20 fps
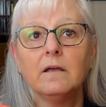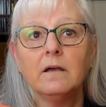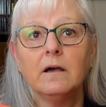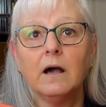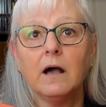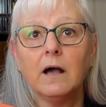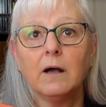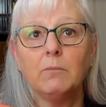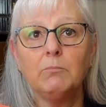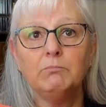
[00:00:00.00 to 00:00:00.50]

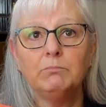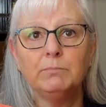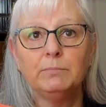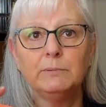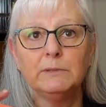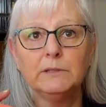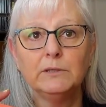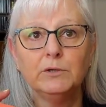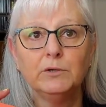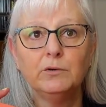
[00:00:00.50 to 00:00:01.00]

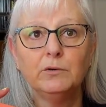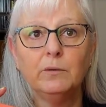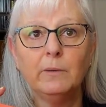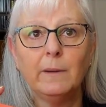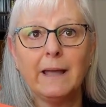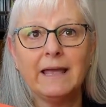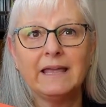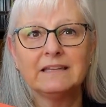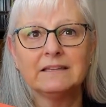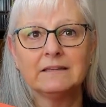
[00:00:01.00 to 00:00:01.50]
blue
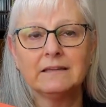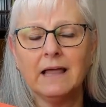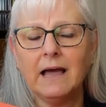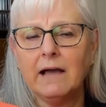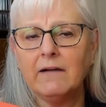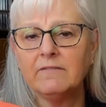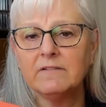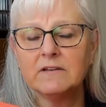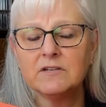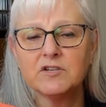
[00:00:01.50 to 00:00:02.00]
and
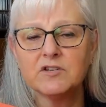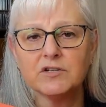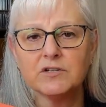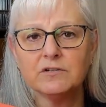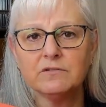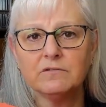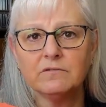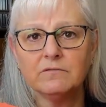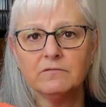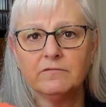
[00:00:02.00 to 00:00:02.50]

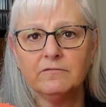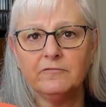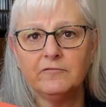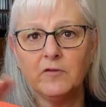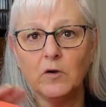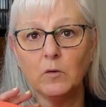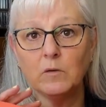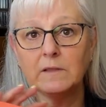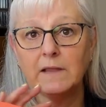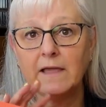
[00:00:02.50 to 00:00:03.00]
lavender
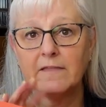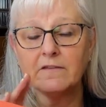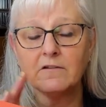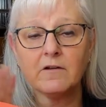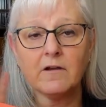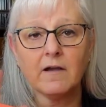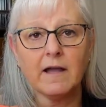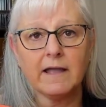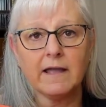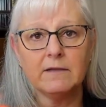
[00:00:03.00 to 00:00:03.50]
faux
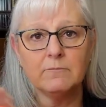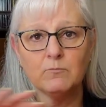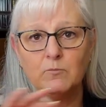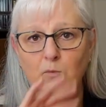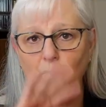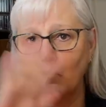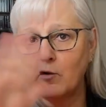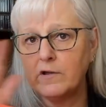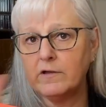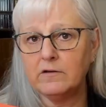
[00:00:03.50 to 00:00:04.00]
leather. I
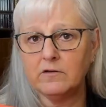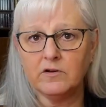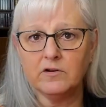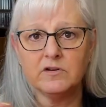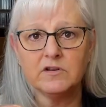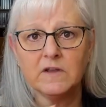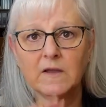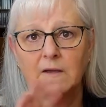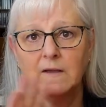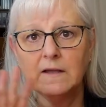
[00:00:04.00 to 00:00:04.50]

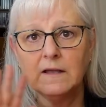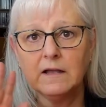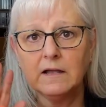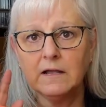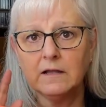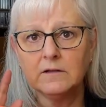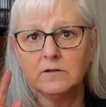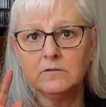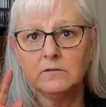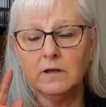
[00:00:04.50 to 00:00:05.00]
embroidered
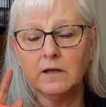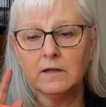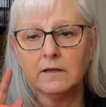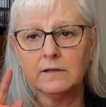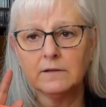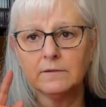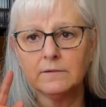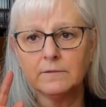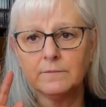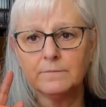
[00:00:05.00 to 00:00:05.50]

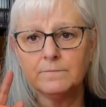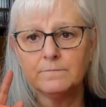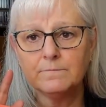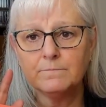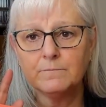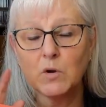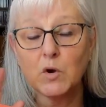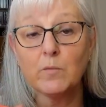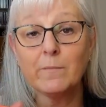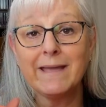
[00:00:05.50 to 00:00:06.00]
a
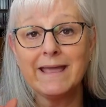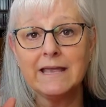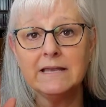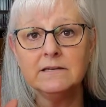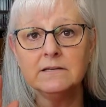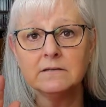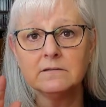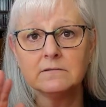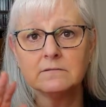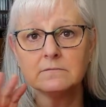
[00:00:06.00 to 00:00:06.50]

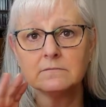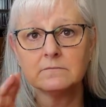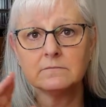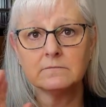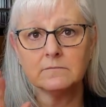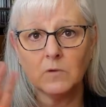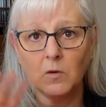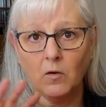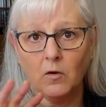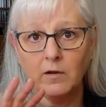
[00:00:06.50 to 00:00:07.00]
mermaid
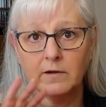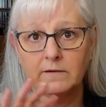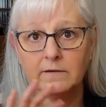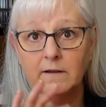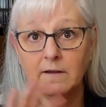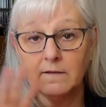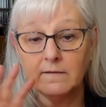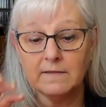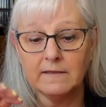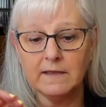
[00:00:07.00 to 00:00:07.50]

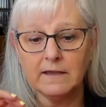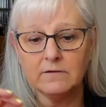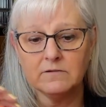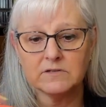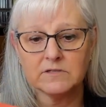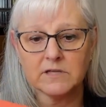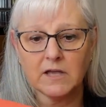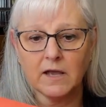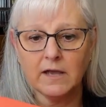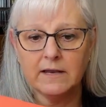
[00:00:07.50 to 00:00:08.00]
on the
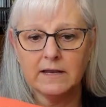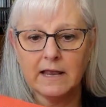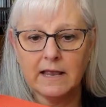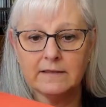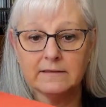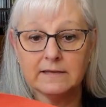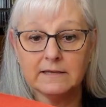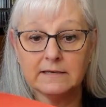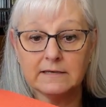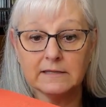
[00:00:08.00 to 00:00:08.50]
outside
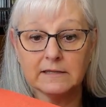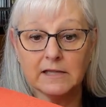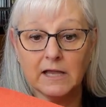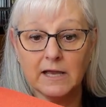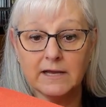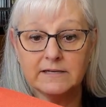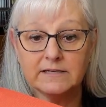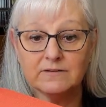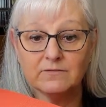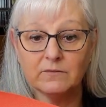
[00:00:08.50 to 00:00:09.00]
and then
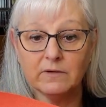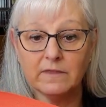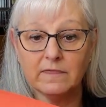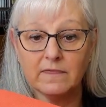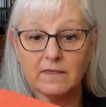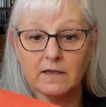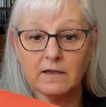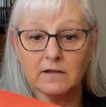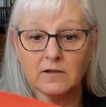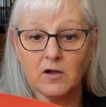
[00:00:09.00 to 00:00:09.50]
lined it
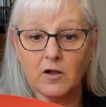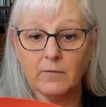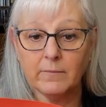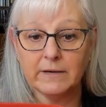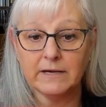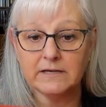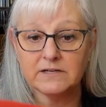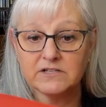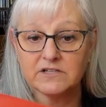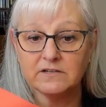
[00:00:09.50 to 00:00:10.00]
with a
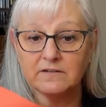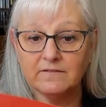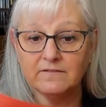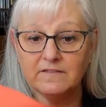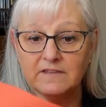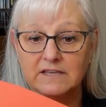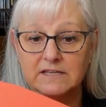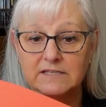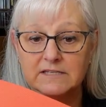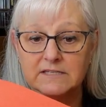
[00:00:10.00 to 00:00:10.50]
combination of
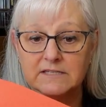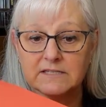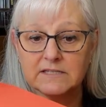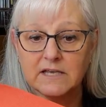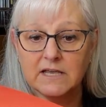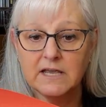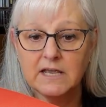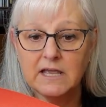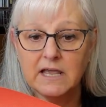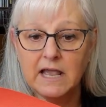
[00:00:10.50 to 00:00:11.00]
this
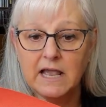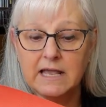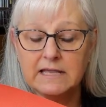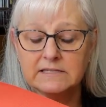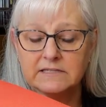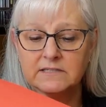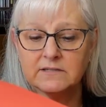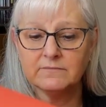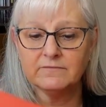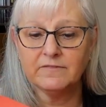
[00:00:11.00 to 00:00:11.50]

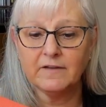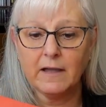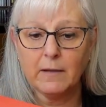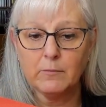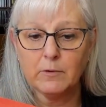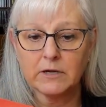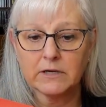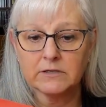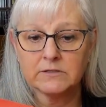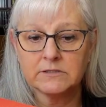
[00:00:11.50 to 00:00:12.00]
and some
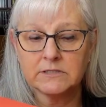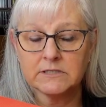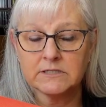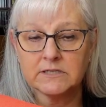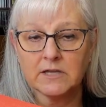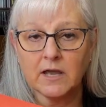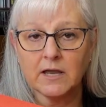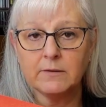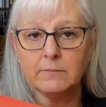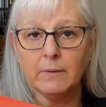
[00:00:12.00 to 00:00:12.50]
fabric
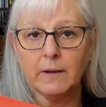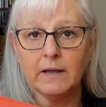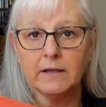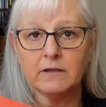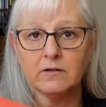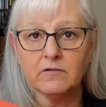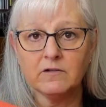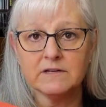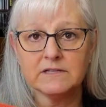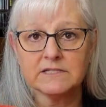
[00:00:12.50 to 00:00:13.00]
designed by
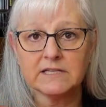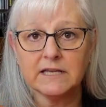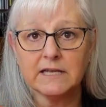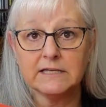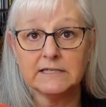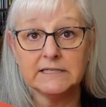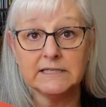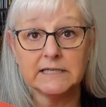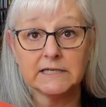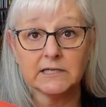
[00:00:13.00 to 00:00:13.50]
Carissa
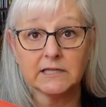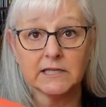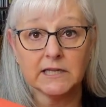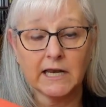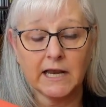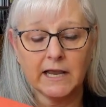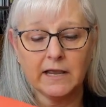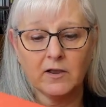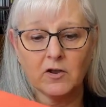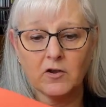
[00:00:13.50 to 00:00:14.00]
at Needle and
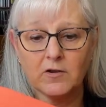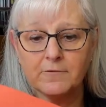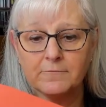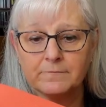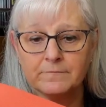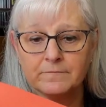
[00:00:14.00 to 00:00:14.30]
Anchor.